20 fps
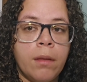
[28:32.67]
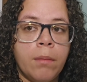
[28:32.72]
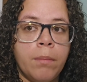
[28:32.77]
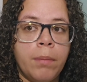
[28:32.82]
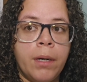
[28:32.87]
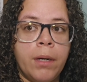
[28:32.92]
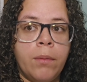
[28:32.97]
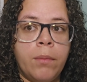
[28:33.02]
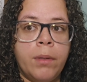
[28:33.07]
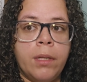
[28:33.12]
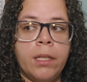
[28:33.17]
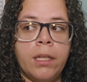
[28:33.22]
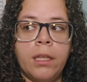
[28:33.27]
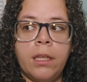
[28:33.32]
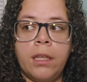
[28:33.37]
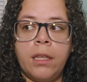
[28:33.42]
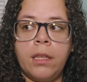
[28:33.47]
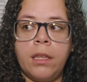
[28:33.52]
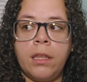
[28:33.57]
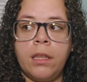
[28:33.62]
But with
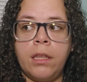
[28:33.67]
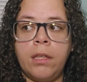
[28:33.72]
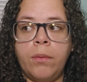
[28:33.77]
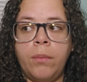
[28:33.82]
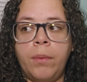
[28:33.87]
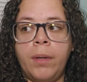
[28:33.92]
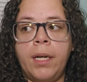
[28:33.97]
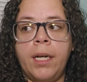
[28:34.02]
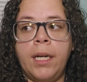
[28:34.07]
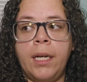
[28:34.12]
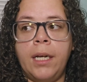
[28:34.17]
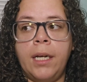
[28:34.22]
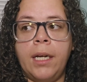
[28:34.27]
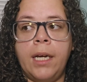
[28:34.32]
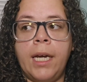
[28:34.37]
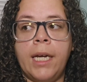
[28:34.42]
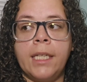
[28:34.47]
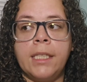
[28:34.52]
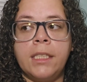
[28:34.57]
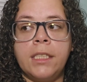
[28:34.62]
the way
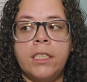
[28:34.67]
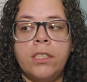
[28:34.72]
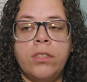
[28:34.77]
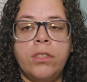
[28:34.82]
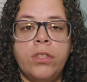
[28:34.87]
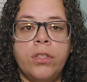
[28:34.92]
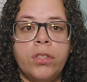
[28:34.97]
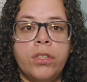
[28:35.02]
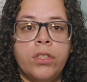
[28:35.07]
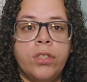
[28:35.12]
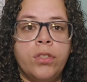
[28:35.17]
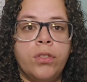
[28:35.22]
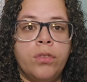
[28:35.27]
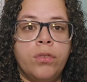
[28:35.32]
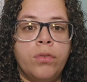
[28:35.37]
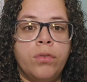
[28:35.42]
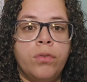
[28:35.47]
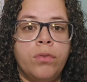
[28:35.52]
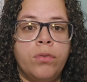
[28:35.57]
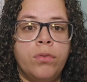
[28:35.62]
I still do the
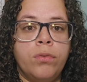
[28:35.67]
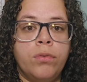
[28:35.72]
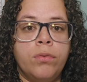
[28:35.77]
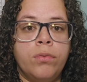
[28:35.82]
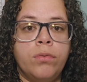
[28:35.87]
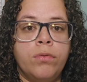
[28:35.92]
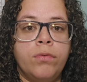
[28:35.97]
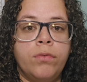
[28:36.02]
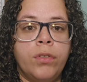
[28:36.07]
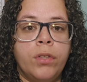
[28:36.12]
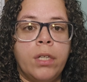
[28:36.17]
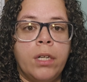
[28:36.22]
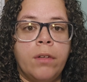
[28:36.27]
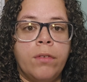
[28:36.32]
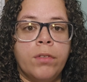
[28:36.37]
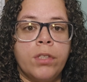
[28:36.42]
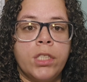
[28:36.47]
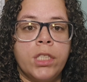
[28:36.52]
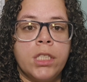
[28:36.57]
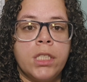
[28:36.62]
2 full
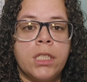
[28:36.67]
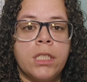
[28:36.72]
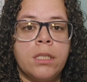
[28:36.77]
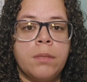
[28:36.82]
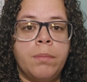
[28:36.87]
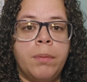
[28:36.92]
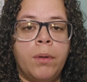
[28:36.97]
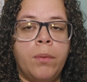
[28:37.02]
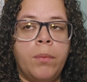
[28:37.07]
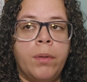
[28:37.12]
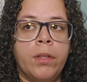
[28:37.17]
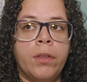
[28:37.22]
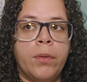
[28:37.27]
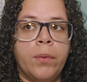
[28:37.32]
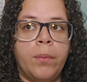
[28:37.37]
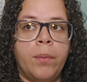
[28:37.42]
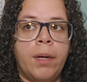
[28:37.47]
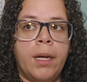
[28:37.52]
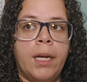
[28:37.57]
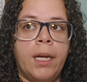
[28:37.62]
coverages, but with
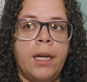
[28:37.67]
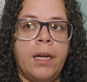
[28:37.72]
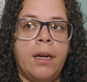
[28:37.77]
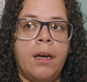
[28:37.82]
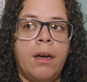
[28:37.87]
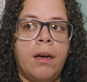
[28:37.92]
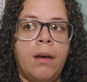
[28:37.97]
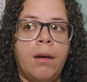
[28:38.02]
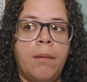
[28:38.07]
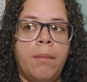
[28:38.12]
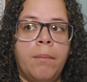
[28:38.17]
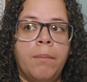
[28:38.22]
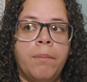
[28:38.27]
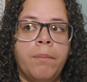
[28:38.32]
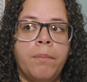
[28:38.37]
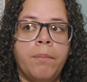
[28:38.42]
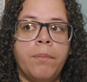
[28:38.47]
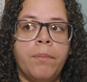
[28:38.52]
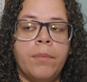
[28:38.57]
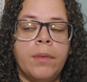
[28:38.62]
the way
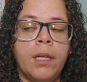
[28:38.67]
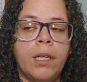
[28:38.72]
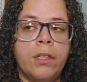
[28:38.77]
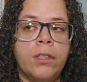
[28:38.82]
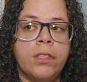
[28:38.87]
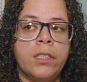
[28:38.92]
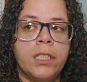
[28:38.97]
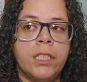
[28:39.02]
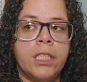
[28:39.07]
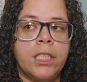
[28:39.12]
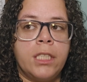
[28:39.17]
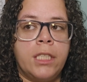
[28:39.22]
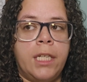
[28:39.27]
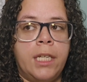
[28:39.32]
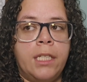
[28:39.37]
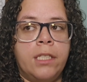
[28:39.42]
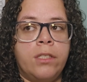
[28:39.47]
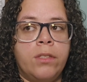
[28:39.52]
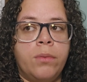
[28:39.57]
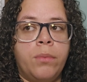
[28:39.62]
the 100 stitches
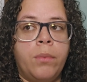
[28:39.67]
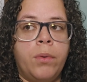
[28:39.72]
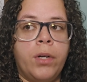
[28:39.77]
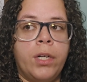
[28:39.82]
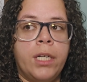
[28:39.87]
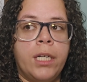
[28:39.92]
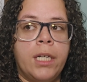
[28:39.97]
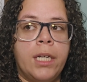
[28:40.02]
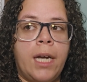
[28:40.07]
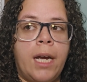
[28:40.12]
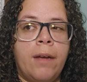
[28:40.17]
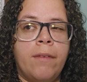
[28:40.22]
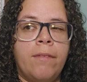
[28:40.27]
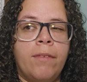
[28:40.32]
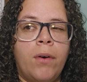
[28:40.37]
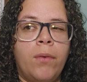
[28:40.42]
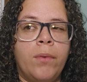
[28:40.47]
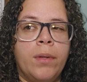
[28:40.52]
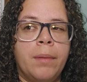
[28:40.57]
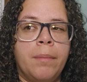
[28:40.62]
days I'm working, I've
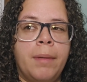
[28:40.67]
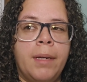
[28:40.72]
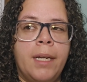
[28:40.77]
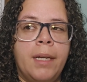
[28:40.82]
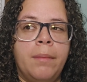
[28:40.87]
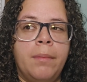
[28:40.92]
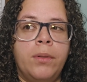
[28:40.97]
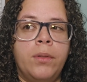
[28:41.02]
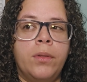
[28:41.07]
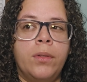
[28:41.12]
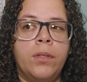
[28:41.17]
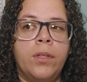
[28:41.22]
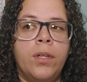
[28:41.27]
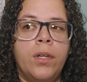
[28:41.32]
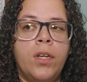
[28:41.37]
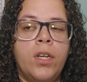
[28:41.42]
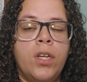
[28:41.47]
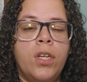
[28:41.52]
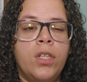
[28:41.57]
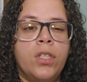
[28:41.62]
only been able
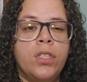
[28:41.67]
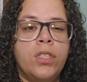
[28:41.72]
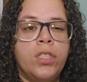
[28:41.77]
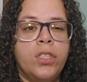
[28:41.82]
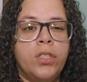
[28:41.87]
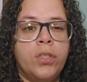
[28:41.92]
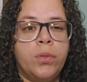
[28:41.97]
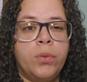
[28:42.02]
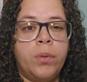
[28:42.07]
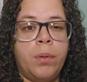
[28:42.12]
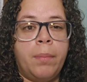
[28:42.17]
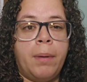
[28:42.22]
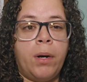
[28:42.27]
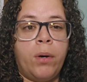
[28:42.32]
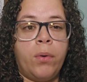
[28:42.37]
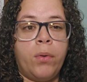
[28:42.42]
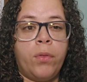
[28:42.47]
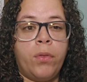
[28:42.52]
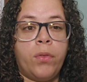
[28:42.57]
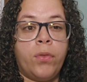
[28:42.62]
to do
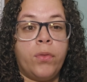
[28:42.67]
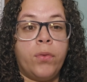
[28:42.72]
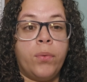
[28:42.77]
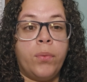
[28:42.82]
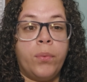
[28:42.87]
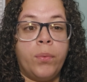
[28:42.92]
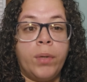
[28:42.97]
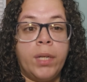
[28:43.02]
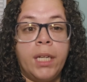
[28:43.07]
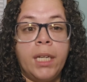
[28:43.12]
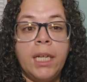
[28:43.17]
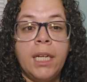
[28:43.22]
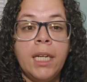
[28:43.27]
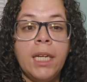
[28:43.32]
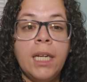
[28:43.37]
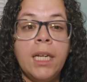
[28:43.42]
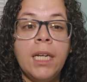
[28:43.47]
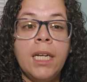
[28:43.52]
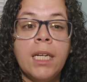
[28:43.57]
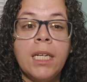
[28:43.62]
about
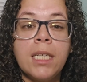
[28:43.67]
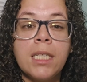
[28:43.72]
3